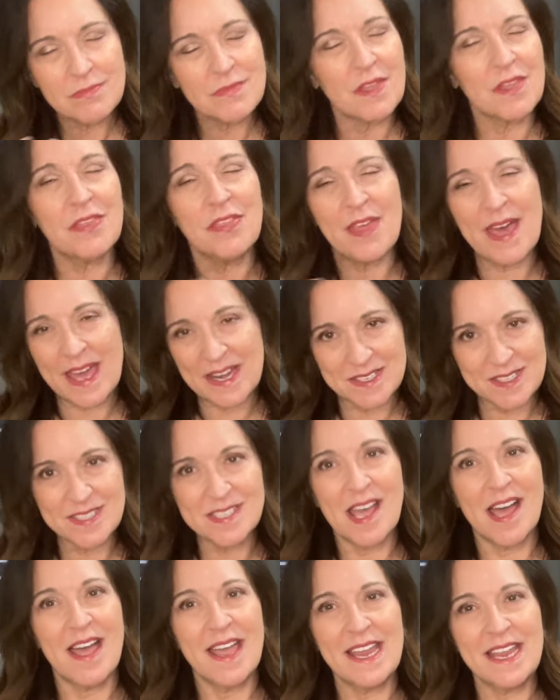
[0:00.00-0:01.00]
that
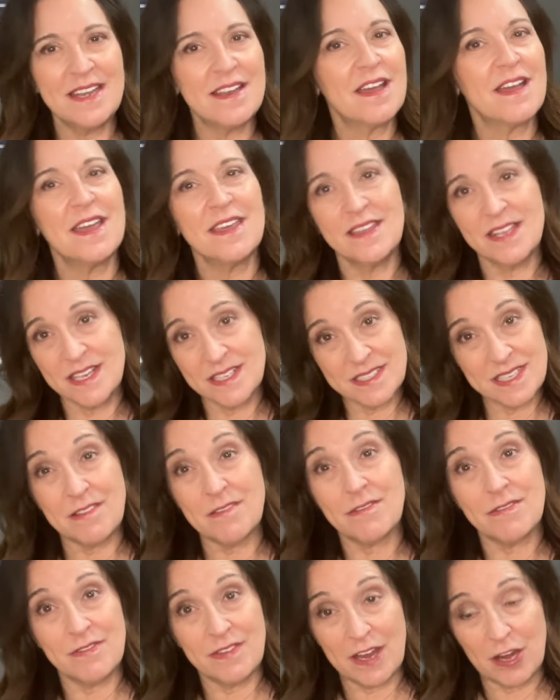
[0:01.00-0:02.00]
aside, I think it's a
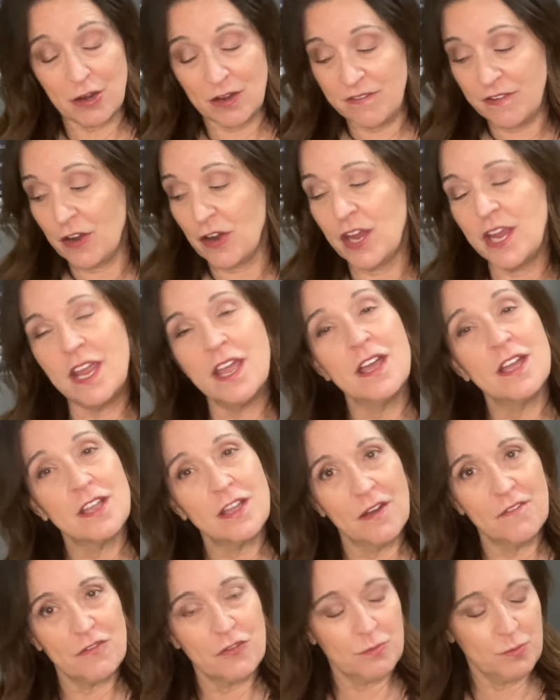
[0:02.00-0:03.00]
very, very
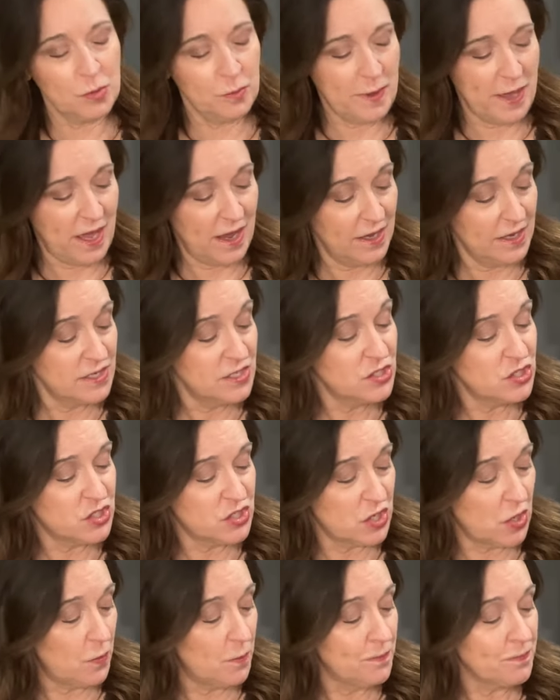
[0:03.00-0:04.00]
comfortable bag.
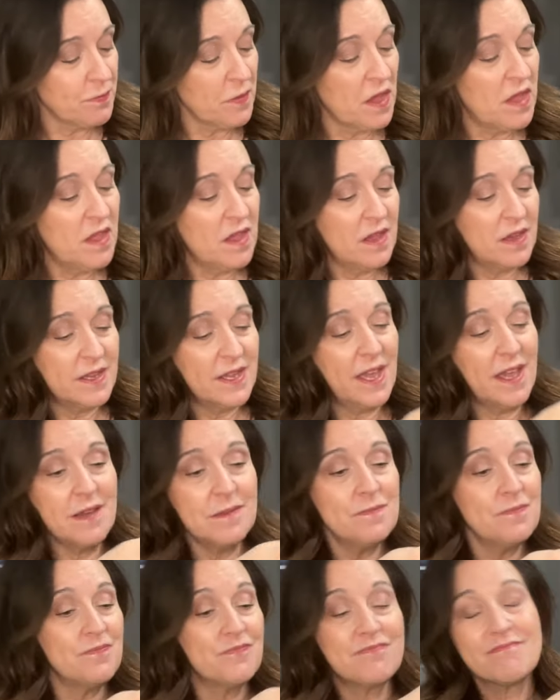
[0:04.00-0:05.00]
So yeah,
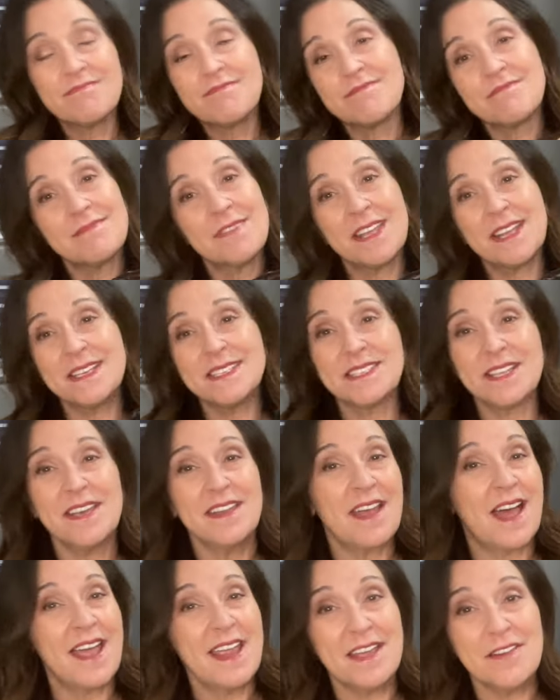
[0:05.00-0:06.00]
like I said,
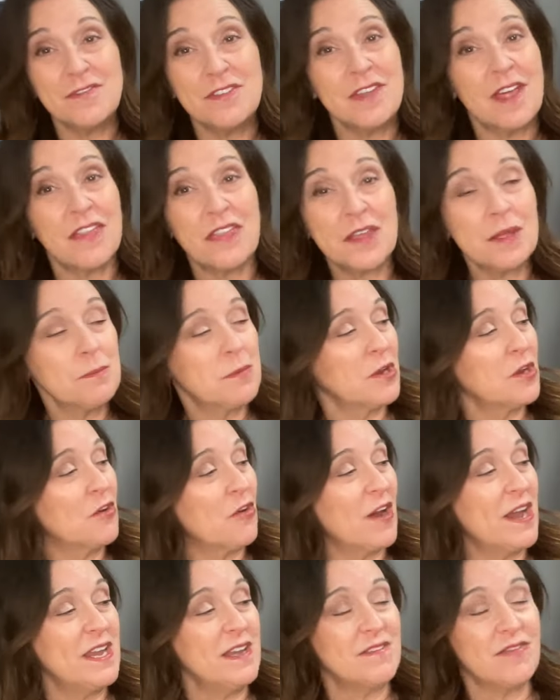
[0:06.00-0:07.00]
I have nothing but
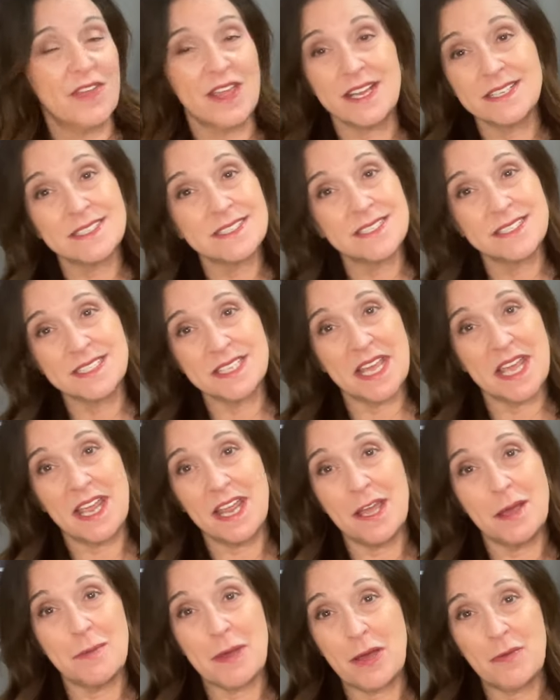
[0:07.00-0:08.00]
great things to
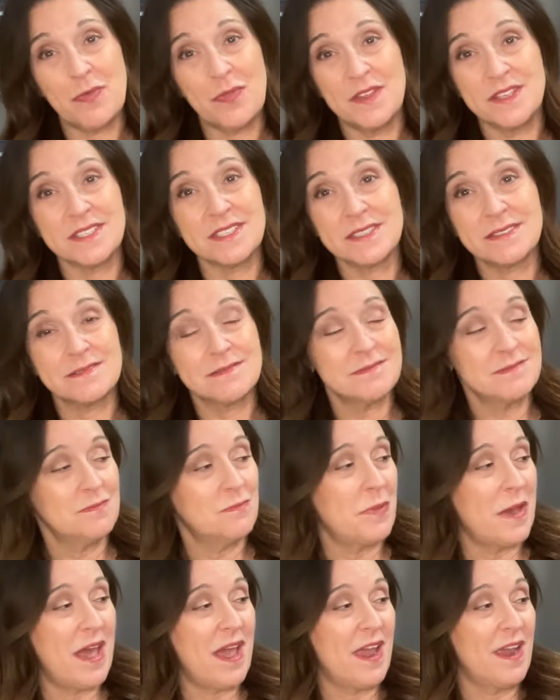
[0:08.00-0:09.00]
say about this
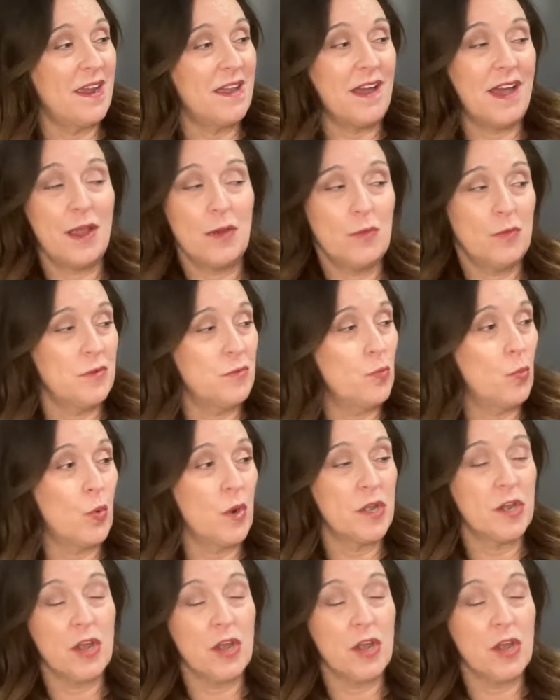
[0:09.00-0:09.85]
bag. I would one